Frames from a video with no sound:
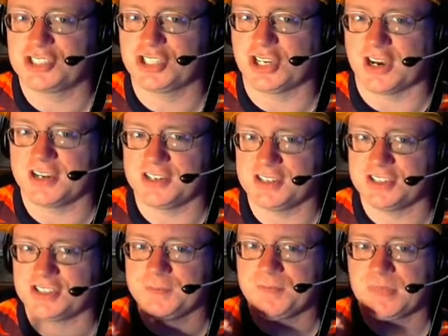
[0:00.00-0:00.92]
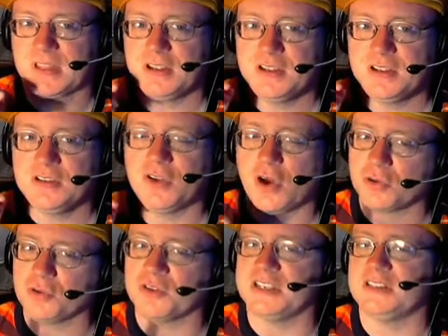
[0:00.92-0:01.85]
Charge not
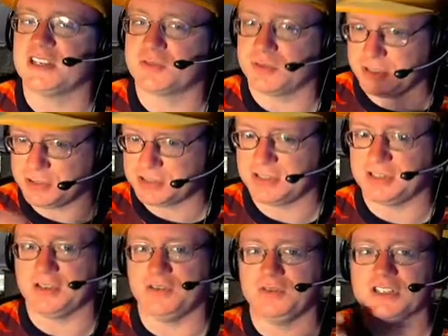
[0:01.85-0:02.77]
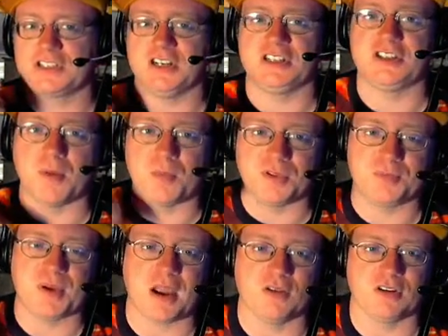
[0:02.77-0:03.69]
only does what it used to do, it's going to double the
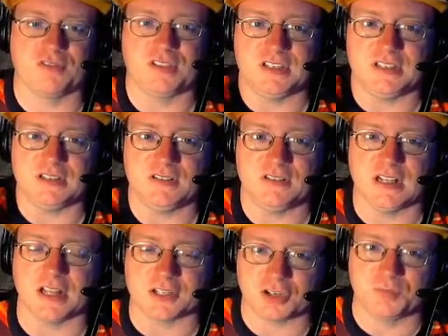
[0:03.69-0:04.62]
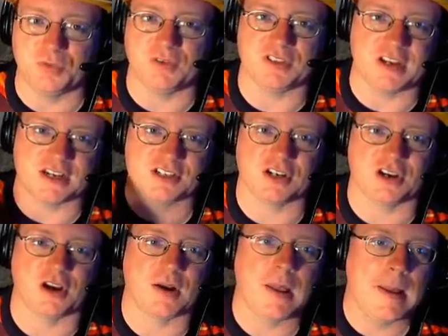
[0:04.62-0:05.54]
power of the electric move on the next
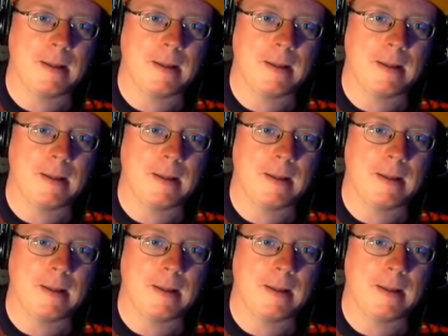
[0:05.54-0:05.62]
turn,